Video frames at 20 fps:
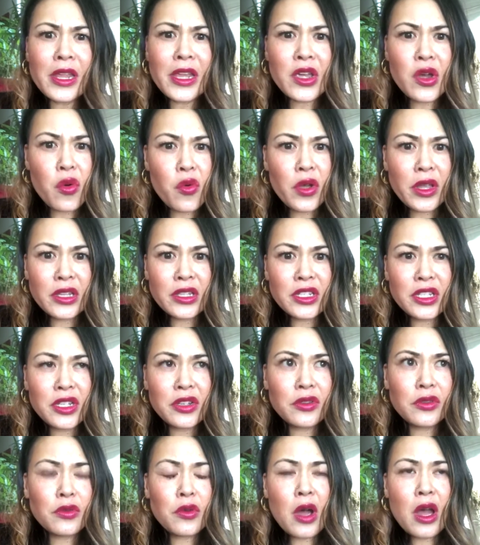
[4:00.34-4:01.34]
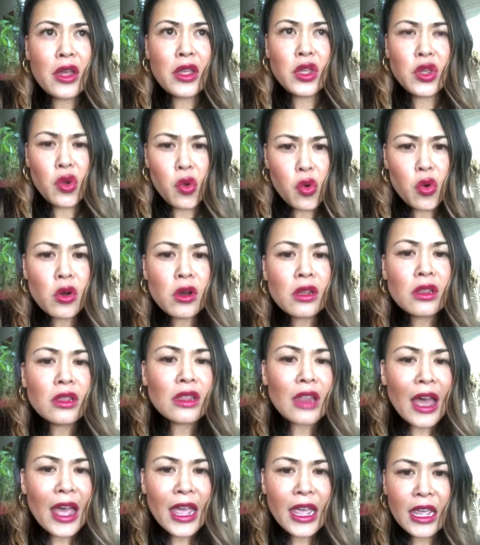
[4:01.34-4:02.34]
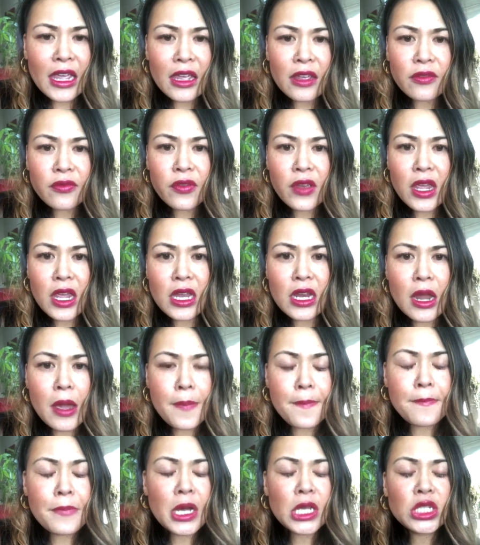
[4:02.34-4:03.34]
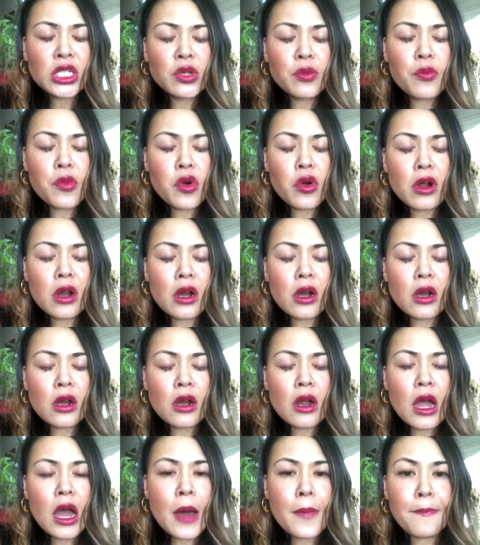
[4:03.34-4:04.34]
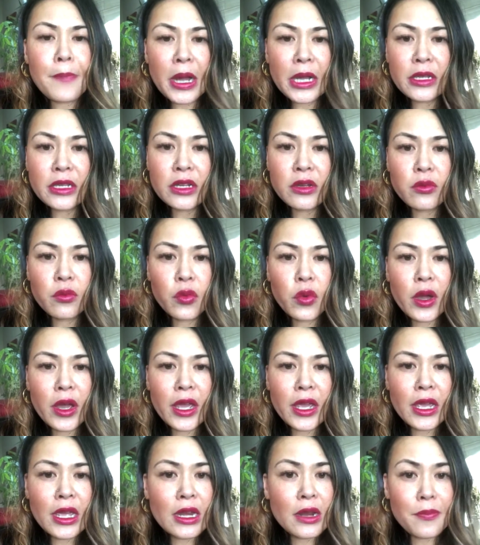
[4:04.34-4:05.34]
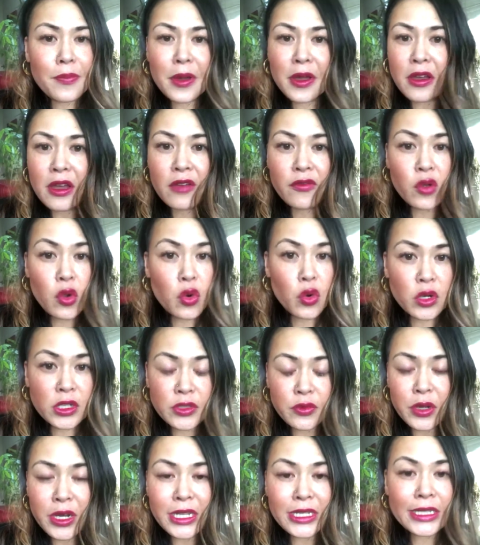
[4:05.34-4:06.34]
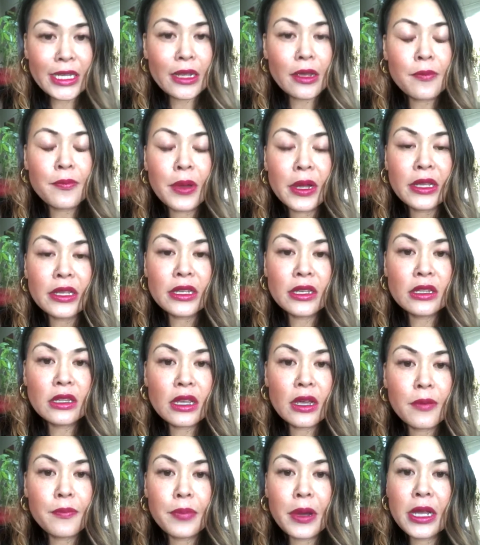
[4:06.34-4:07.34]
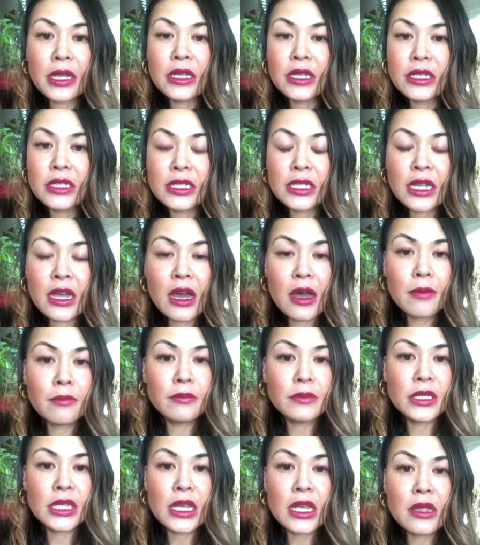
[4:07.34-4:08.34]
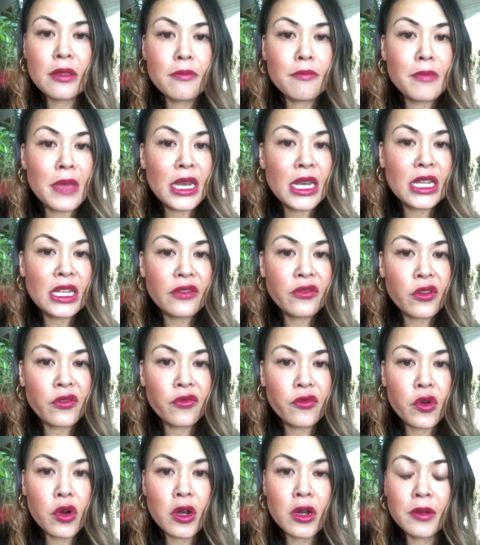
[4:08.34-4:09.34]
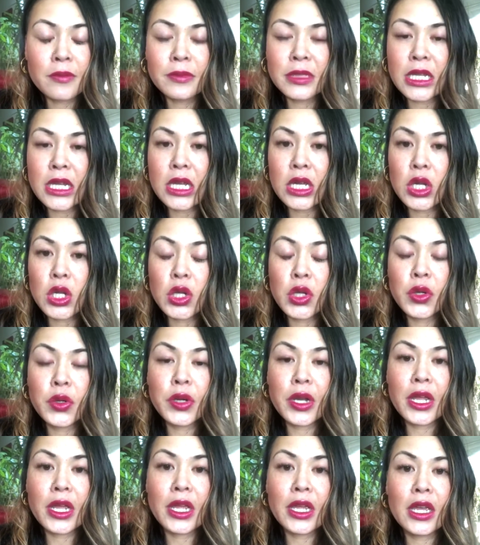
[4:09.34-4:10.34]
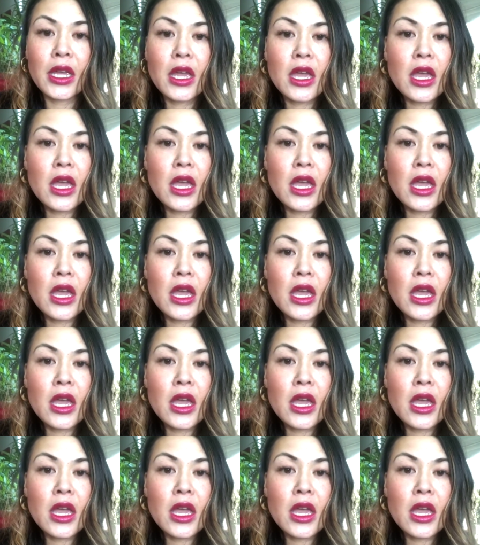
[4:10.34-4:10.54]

go into your life in a much more abundant way. And of course, when I say abundance comes in many different forms, including